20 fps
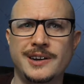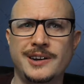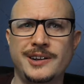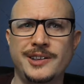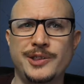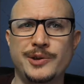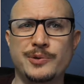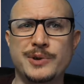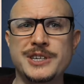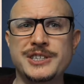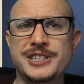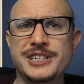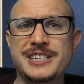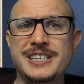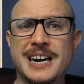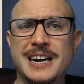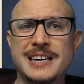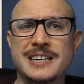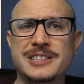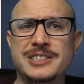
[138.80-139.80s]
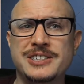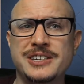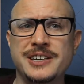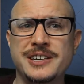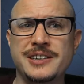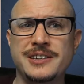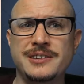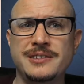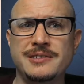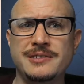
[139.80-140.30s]
The Ringy
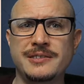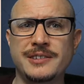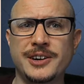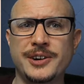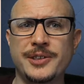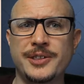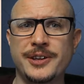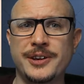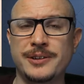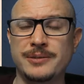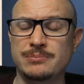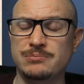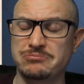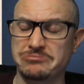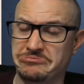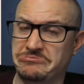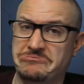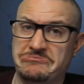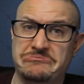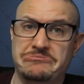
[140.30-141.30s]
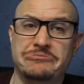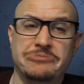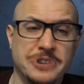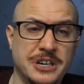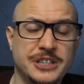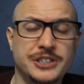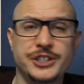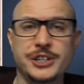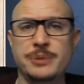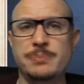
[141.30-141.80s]
Dynasty near the
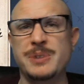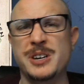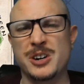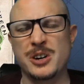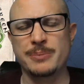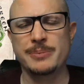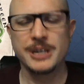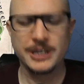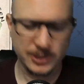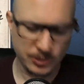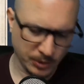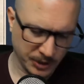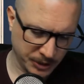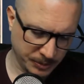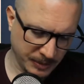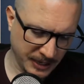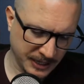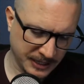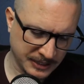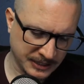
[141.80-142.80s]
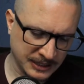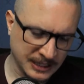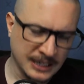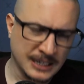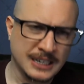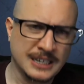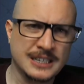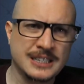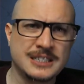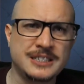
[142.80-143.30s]
Ringy Pyramids, which makes
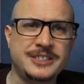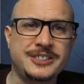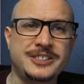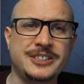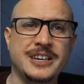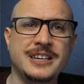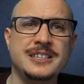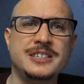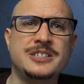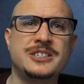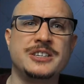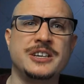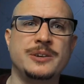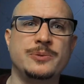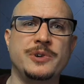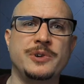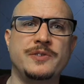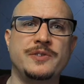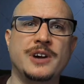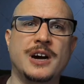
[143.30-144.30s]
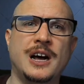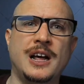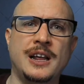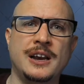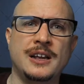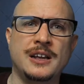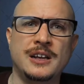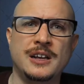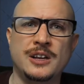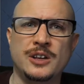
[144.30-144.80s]
sense, and we've got
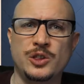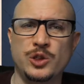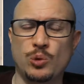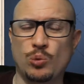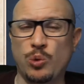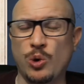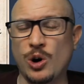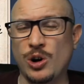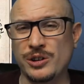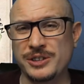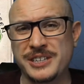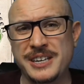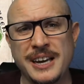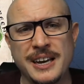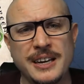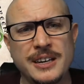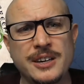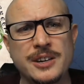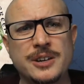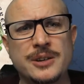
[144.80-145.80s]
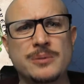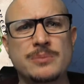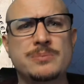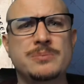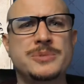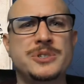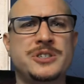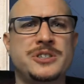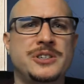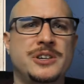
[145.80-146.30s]
the Walled
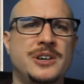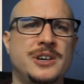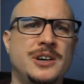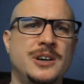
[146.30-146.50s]
Kingdoms.